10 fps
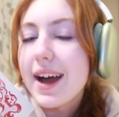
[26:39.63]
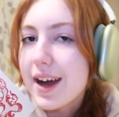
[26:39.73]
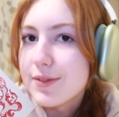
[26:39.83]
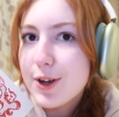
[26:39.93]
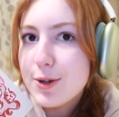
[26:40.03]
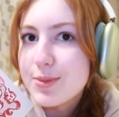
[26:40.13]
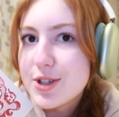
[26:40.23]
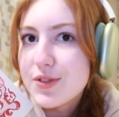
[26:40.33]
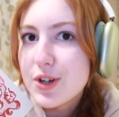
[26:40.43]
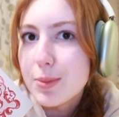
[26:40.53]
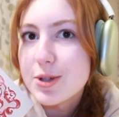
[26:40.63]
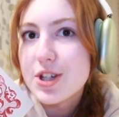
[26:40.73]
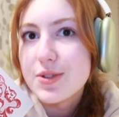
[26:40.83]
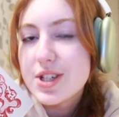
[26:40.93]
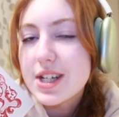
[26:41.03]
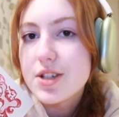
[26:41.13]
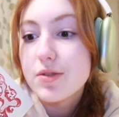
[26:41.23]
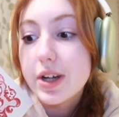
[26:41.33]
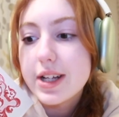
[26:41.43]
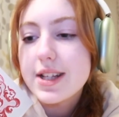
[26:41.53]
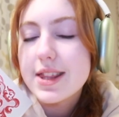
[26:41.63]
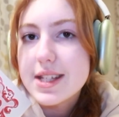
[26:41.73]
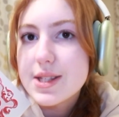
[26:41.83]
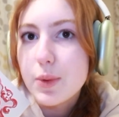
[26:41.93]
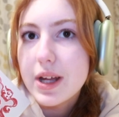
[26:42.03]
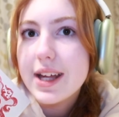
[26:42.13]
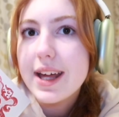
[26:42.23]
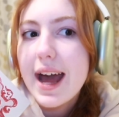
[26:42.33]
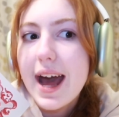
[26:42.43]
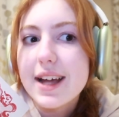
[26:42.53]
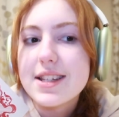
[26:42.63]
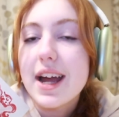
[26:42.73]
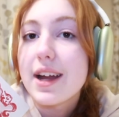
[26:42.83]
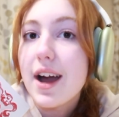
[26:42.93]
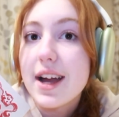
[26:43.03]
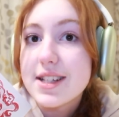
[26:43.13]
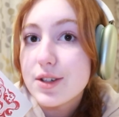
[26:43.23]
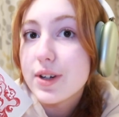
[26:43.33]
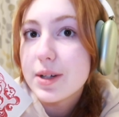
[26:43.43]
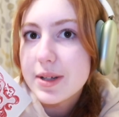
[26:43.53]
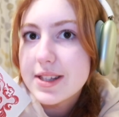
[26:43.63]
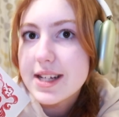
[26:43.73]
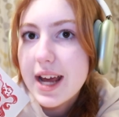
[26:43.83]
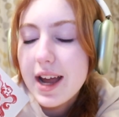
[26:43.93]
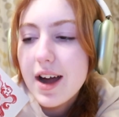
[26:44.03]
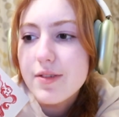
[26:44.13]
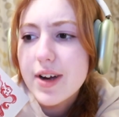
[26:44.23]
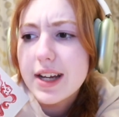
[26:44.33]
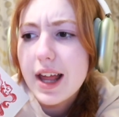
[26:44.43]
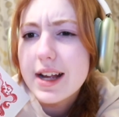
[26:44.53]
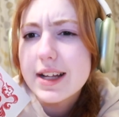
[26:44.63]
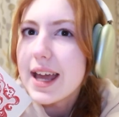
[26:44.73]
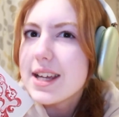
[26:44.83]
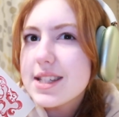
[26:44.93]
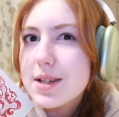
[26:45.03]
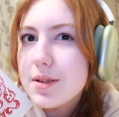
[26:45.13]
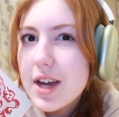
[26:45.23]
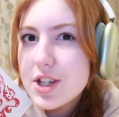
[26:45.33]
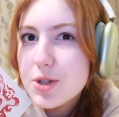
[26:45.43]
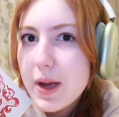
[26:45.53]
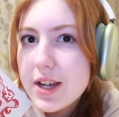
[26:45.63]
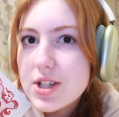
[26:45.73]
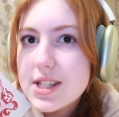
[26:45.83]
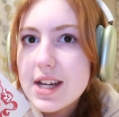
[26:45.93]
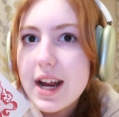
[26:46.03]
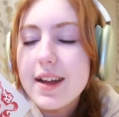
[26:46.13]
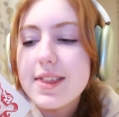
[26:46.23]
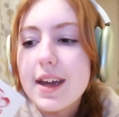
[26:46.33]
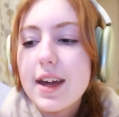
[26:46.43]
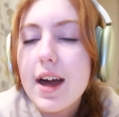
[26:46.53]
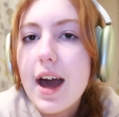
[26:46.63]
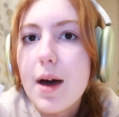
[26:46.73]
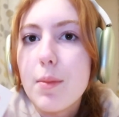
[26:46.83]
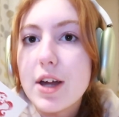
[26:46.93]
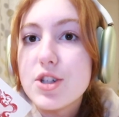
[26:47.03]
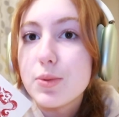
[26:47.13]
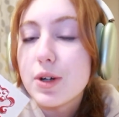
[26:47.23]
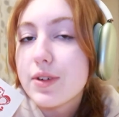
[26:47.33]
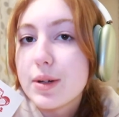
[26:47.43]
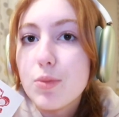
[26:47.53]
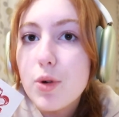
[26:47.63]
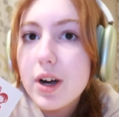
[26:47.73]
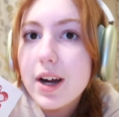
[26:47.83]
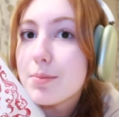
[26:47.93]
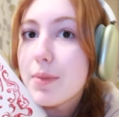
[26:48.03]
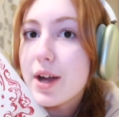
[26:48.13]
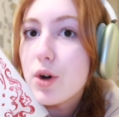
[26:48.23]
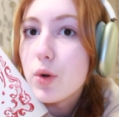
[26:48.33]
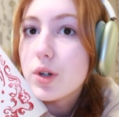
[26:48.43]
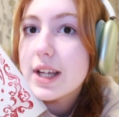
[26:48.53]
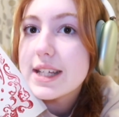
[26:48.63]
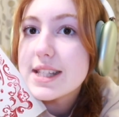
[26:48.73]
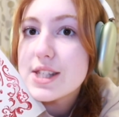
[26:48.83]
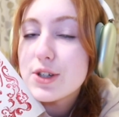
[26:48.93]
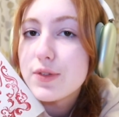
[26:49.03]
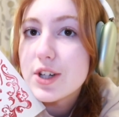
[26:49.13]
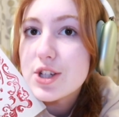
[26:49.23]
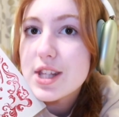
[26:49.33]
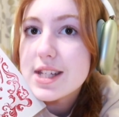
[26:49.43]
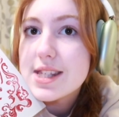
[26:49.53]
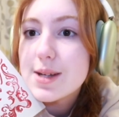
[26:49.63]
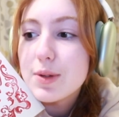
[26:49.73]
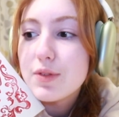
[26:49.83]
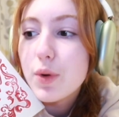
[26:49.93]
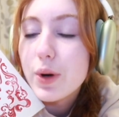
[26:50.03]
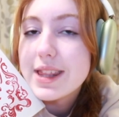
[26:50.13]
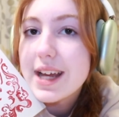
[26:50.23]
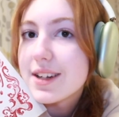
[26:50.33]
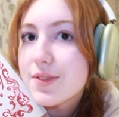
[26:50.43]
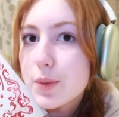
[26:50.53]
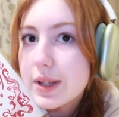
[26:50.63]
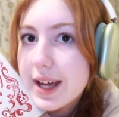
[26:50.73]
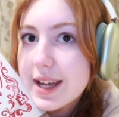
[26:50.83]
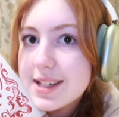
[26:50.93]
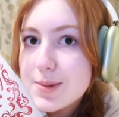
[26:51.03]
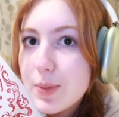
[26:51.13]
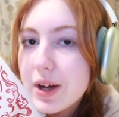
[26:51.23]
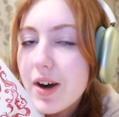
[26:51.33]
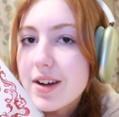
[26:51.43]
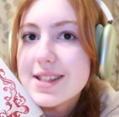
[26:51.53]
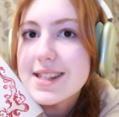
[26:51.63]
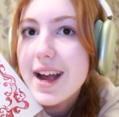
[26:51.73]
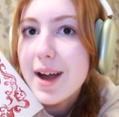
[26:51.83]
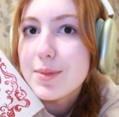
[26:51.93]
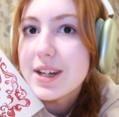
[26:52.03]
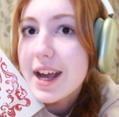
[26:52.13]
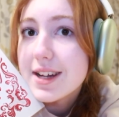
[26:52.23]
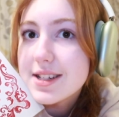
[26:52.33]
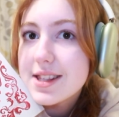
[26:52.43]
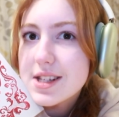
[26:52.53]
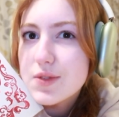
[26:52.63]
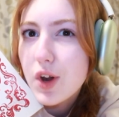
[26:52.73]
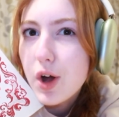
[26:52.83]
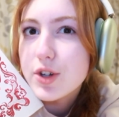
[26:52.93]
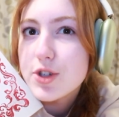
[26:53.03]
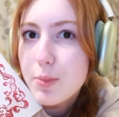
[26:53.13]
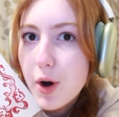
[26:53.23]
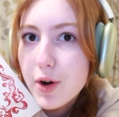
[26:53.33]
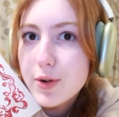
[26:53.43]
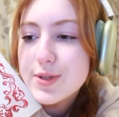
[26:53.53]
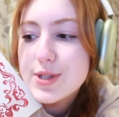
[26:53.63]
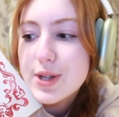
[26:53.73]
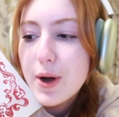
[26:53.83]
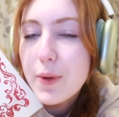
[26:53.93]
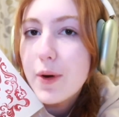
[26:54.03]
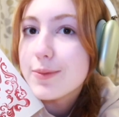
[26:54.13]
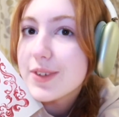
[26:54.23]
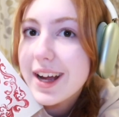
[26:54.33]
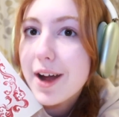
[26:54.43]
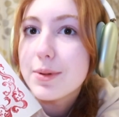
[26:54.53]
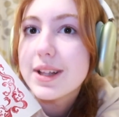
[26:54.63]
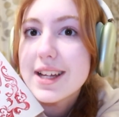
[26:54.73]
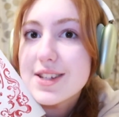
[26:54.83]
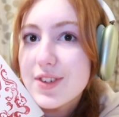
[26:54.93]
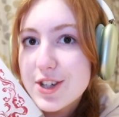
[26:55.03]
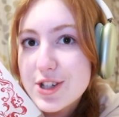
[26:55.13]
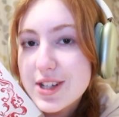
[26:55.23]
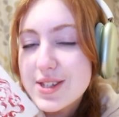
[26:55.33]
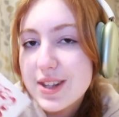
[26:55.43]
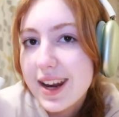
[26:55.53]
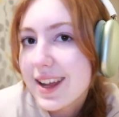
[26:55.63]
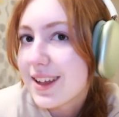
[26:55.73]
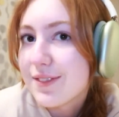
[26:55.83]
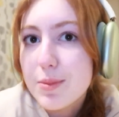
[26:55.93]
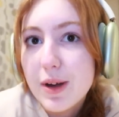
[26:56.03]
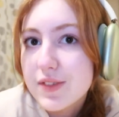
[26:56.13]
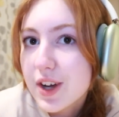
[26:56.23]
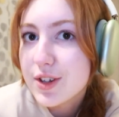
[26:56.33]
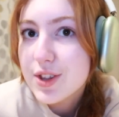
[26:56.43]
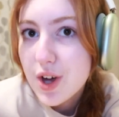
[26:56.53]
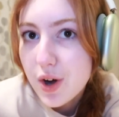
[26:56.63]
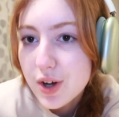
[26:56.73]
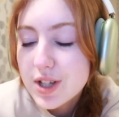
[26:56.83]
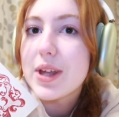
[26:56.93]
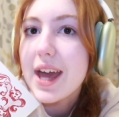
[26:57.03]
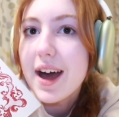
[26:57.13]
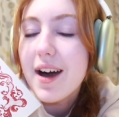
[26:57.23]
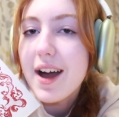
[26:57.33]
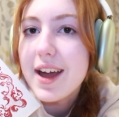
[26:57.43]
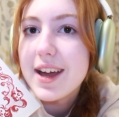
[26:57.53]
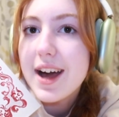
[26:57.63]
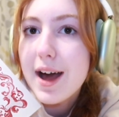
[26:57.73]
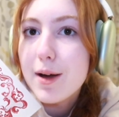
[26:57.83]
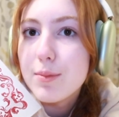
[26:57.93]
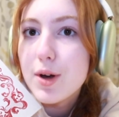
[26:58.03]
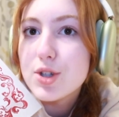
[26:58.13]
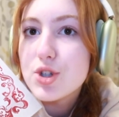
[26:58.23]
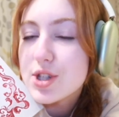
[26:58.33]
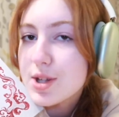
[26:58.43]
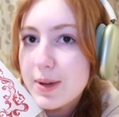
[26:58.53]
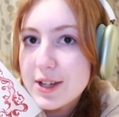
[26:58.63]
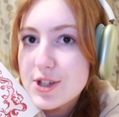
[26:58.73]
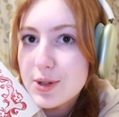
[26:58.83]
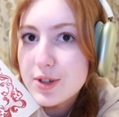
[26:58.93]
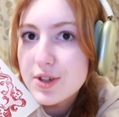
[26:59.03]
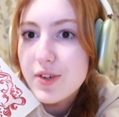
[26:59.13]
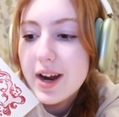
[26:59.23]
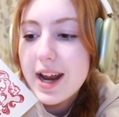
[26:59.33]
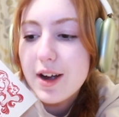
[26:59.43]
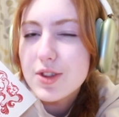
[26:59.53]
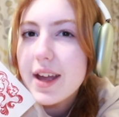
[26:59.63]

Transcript: I haven't gotten much of an opportunity to read this week, and I did read a bit today. I read like 80-ish pages today, I think. I do want to read more. My goal is to finish this before the end of the weekend, because I am going to end this vlog tomorrow. So hopefully I will get to finish it so that I can give you my final thoughts. But yeah, I am just on page 200 right now.